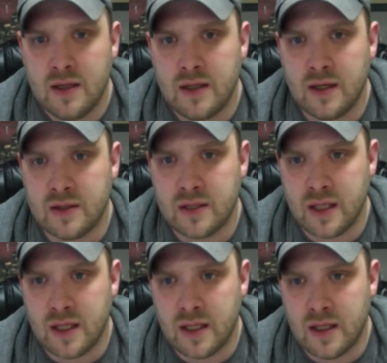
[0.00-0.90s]
there's
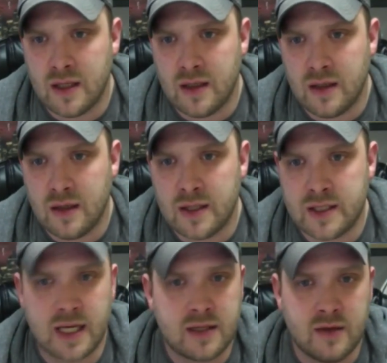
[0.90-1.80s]
a
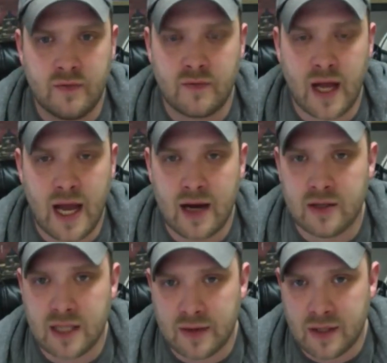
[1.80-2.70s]
sect of
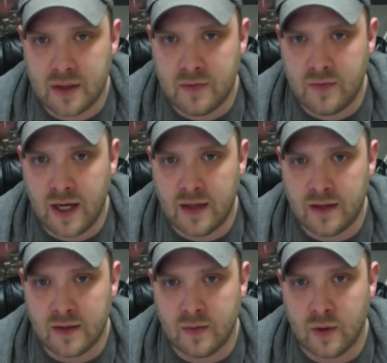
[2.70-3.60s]
hackers out there who find
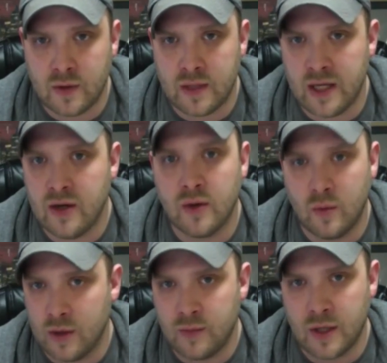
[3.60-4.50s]
that they know the
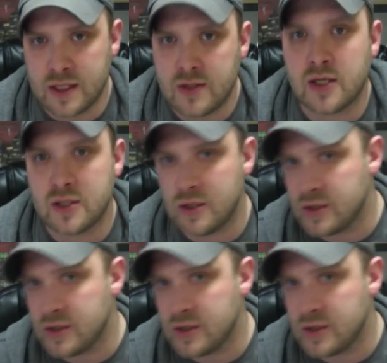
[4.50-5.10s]
WordPress structure,